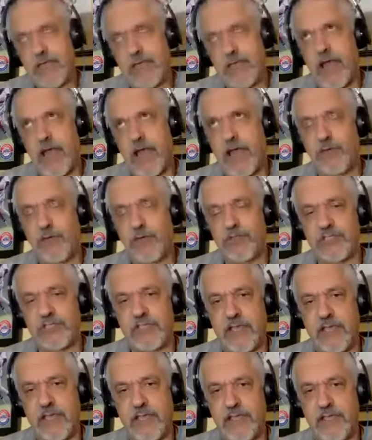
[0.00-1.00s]
I would
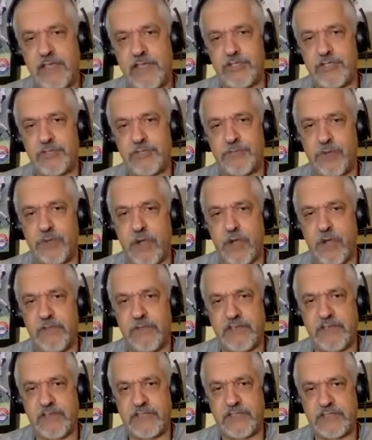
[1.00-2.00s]
say he should probably
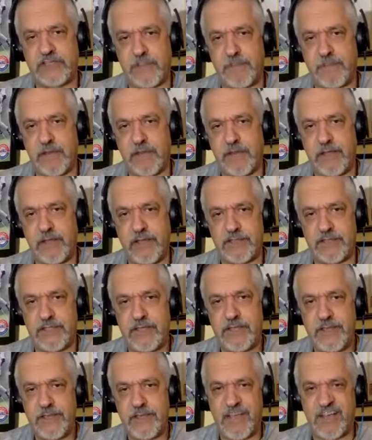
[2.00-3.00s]
fight somebody else,